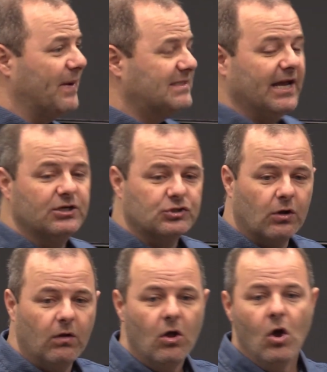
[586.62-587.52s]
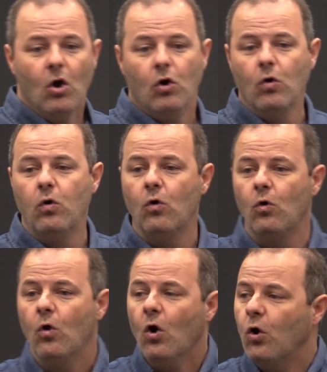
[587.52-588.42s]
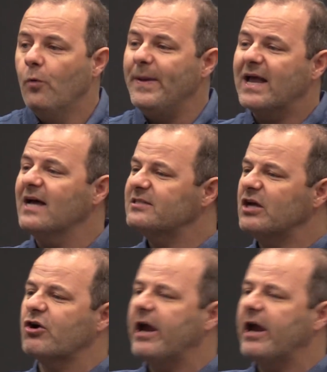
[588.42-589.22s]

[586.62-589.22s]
potential who because their